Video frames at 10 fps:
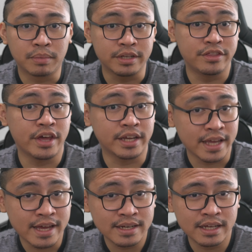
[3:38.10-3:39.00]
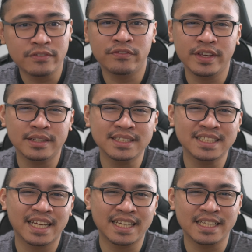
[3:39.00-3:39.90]
But then again, it
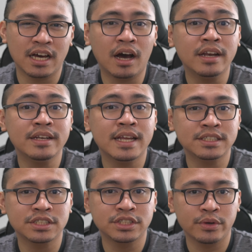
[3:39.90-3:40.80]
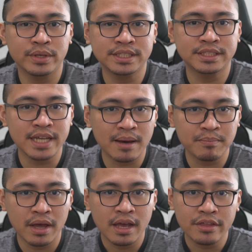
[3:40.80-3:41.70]
feels like an unnecessary
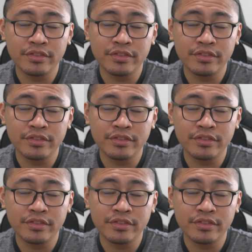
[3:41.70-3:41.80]
step